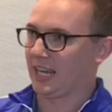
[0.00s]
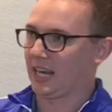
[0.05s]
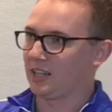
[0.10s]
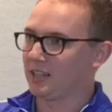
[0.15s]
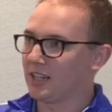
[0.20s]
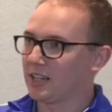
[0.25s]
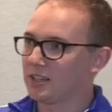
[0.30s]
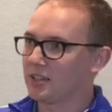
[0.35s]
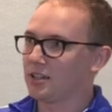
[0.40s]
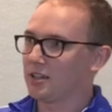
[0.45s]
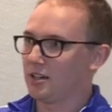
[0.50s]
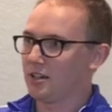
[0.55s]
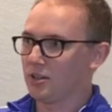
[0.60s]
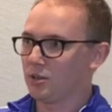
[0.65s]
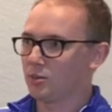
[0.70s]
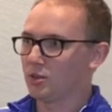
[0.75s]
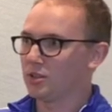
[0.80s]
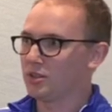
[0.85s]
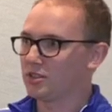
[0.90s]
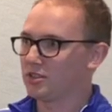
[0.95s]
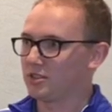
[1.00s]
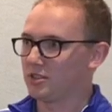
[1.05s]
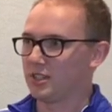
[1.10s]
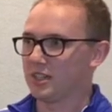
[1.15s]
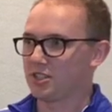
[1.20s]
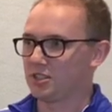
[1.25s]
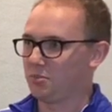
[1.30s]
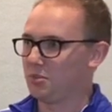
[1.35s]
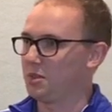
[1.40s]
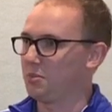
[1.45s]
Anilon are the worst. They're
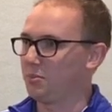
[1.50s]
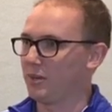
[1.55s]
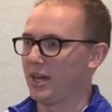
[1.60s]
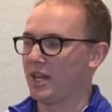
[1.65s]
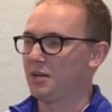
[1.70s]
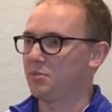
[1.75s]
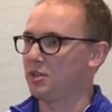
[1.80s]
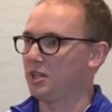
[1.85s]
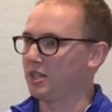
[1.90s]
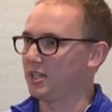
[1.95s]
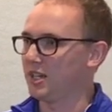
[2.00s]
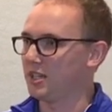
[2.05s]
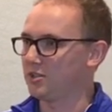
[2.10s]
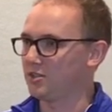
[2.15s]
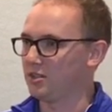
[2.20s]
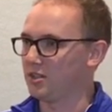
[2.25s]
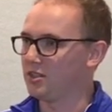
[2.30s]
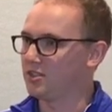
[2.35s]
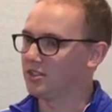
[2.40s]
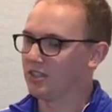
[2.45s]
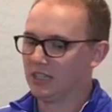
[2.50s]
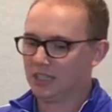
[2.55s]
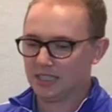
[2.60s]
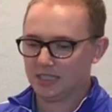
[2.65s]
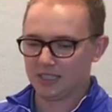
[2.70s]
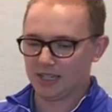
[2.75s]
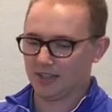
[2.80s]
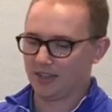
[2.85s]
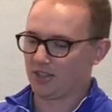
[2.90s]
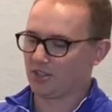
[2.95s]
actually being banned in many countries.
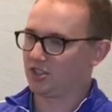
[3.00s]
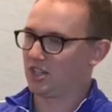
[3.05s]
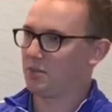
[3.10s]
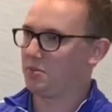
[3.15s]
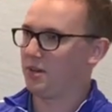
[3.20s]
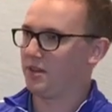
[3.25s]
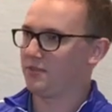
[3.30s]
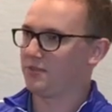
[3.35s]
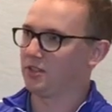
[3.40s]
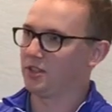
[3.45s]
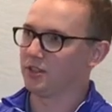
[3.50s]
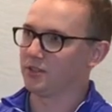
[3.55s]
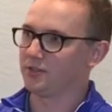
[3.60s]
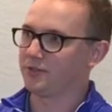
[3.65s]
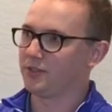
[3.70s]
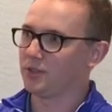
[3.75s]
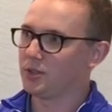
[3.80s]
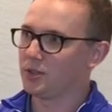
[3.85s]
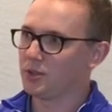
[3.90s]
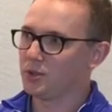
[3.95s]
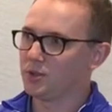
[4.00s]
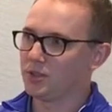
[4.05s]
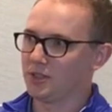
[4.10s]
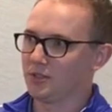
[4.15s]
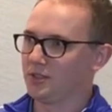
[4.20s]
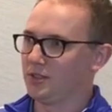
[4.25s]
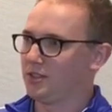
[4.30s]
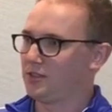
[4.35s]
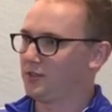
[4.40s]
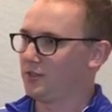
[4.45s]
They scrape off into your food. They
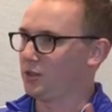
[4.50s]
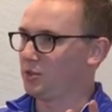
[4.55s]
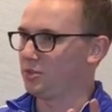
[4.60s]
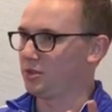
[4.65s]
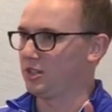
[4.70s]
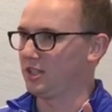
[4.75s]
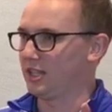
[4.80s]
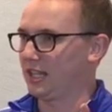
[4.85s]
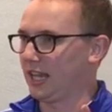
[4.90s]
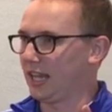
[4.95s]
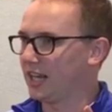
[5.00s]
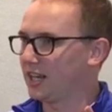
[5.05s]
release fumes into the